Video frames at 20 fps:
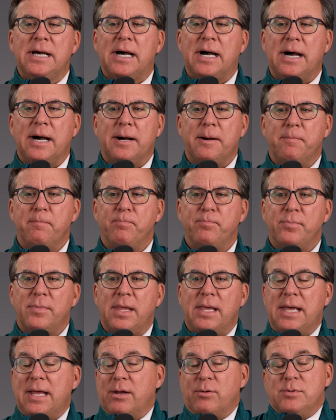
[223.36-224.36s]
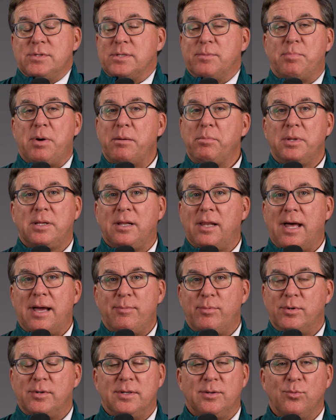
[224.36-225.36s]
um, and it was the public
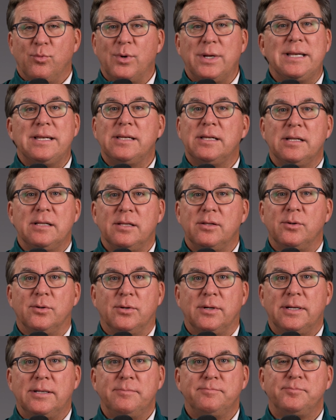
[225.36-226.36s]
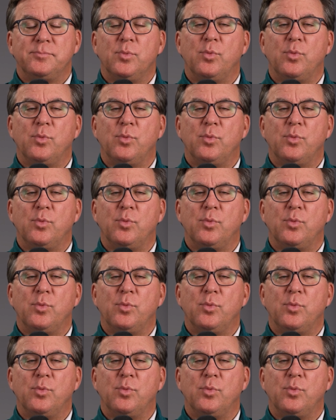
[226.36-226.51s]
library in Wheaton, Illinois,